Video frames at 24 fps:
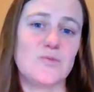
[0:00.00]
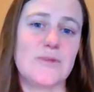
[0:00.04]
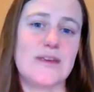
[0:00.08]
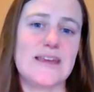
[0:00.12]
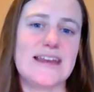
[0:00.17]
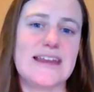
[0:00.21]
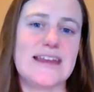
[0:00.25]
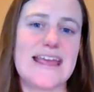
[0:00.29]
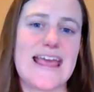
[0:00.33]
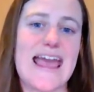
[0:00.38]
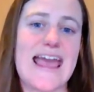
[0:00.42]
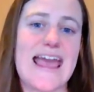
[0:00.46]

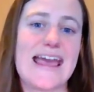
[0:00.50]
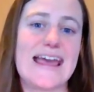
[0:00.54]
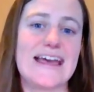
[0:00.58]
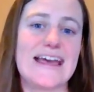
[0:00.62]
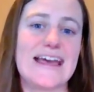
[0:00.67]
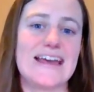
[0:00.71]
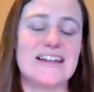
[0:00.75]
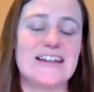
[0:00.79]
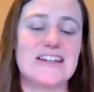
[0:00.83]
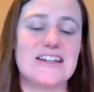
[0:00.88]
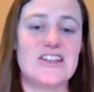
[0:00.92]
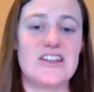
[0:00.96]
meeting
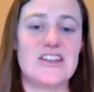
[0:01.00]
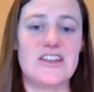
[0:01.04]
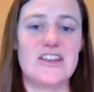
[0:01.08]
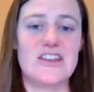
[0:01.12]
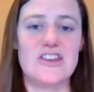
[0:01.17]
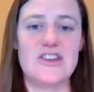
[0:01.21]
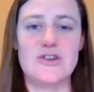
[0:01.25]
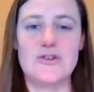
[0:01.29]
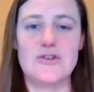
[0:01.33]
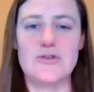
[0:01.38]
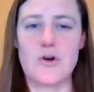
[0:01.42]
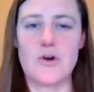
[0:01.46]
and
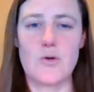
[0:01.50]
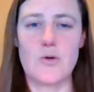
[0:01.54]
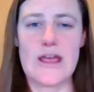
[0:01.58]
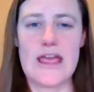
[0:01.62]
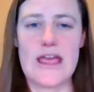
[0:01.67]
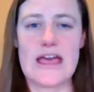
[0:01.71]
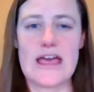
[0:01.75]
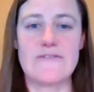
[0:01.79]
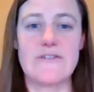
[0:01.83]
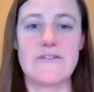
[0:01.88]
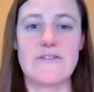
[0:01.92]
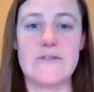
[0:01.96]
you don't
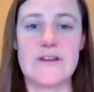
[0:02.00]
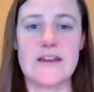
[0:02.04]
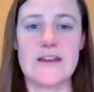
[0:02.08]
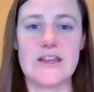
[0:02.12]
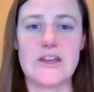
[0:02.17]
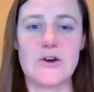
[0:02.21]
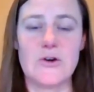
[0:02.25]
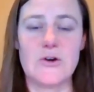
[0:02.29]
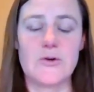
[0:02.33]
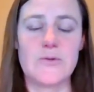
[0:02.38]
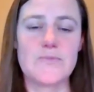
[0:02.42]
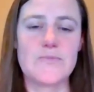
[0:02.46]
have a
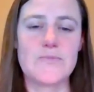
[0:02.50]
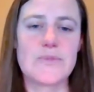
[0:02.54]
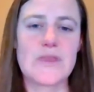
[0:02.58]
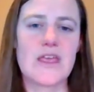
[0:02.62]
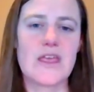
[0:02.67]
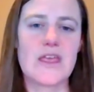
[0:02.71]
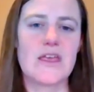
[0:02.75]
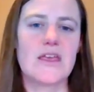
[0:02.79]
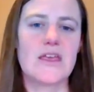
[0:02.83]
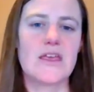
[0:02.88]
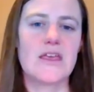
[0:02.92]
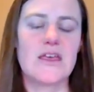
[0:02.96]
video.
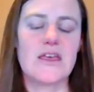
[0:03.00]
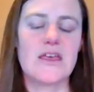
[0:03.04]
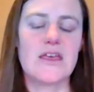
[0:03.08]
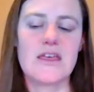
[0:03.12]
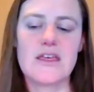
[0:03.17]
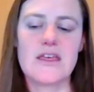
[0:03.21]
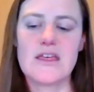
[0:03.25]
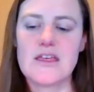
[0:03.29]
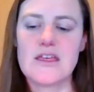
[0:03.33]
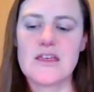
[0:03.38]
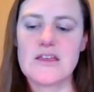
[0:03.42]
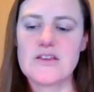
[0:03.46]

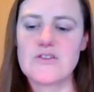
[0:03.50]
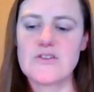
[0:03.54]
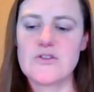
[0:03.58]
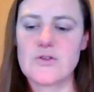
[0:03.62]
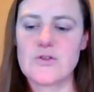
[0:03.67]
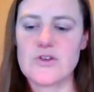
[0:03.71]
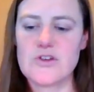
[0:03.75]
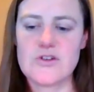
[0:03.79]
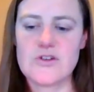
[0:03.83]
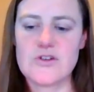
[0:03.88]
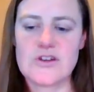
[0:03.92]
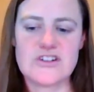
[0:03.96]
So
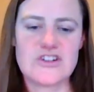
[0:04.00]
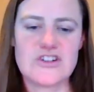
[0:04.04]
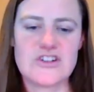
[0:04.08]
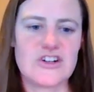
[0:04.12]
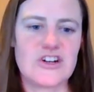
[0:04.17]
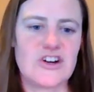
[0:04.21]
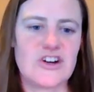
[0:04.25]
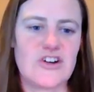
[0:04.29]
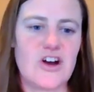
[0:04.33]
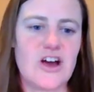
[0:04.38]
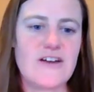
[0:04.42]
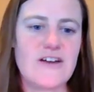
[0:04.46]
you can turn
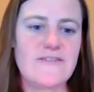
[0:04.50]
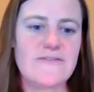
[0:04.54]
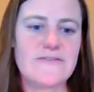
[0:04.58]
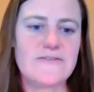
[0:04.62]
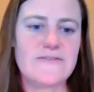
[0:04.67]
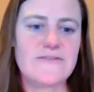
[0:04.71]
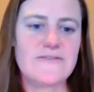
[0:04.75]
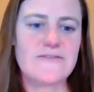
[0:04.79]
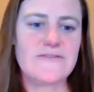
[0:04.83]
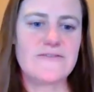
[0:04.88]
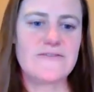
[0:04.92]
it off